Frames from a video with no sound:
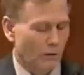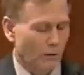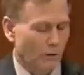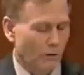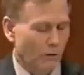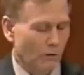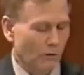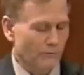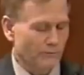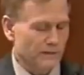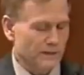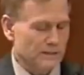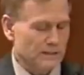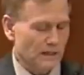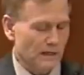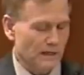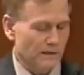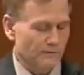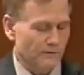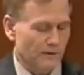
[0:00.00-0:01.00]
All of these
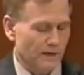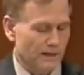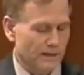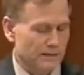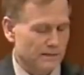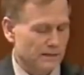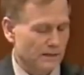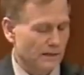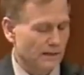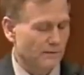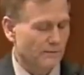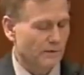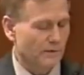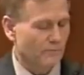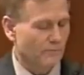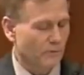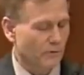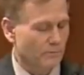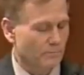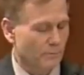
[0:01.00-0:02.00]
lifelines leave their
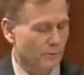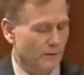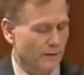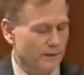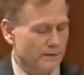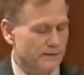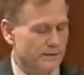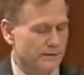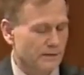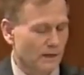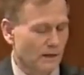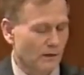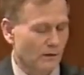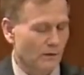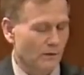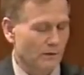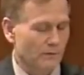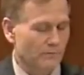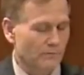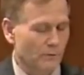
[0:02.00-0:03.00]
footprints
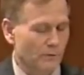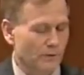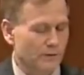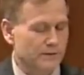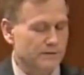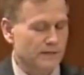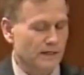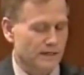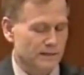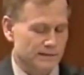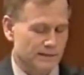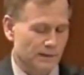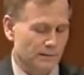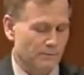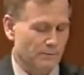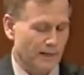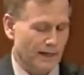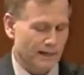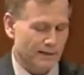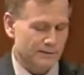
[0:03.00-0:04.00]
on the voice as they
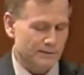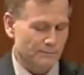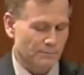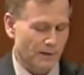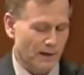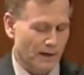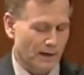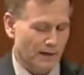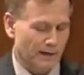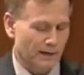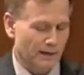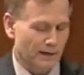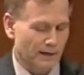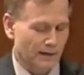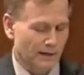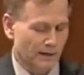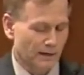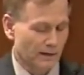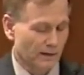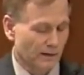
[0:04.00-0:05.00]
pass by.
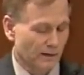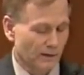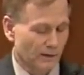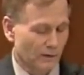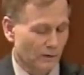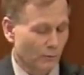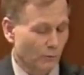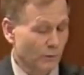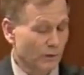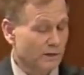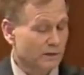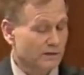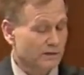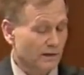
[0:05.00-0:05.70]
We can